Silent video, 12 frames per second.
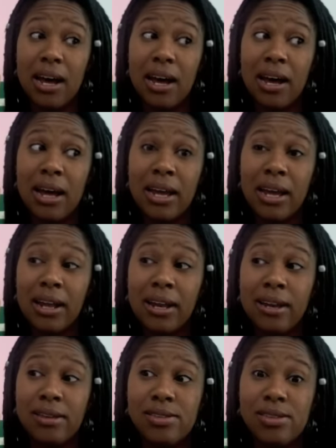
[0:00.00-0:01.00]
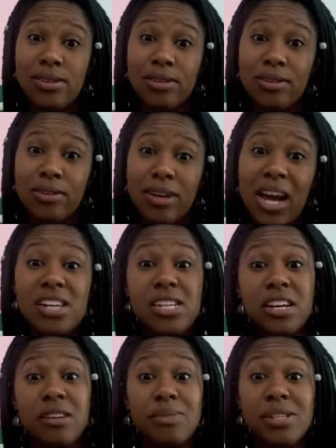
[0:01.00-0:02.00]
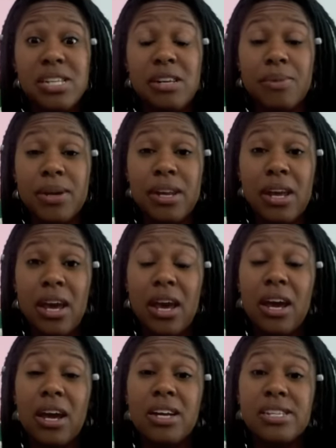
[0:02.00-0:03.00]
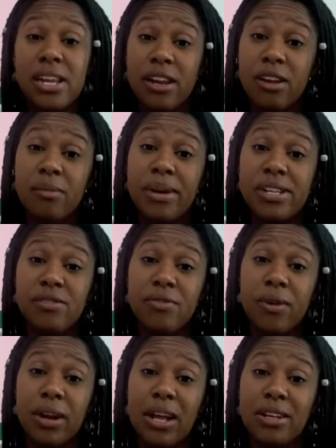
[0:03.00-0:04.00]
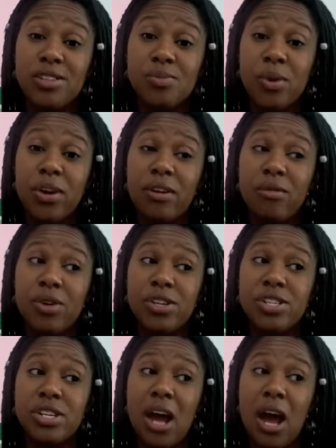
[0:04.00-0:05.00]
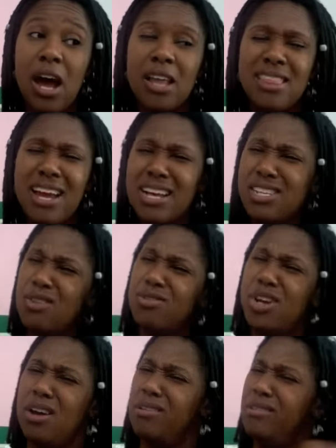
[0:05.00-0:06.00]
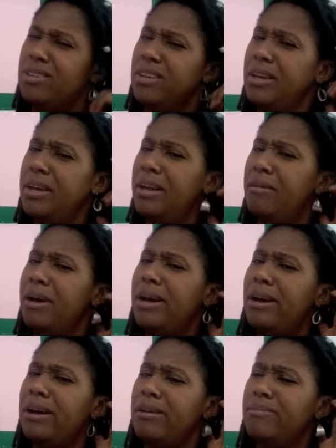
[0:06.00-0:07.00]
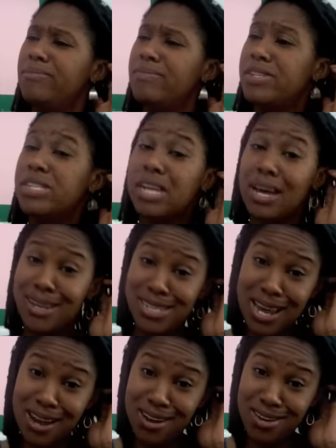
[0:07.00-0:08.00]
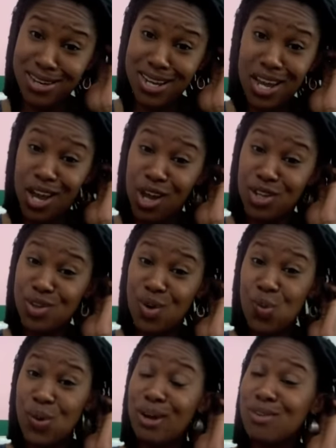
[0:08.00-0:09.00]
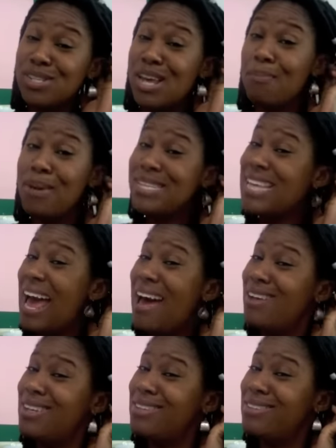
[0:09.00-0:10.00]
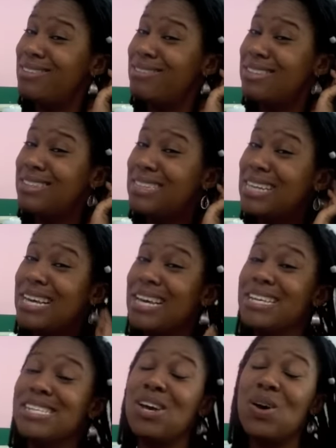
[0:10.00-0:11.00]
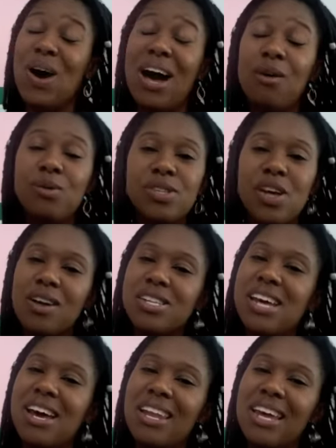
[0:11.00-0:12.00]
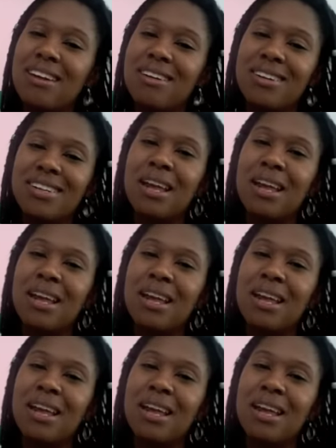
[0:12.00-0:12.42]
I ain't got nothing else to do. Actually, I could be sleeping because I didn't go to bed till 4 o'clock this morning, which I think I told y'all. Anyway, sister kind of tired. So we're going to say peace out. So I will talk to y'all later.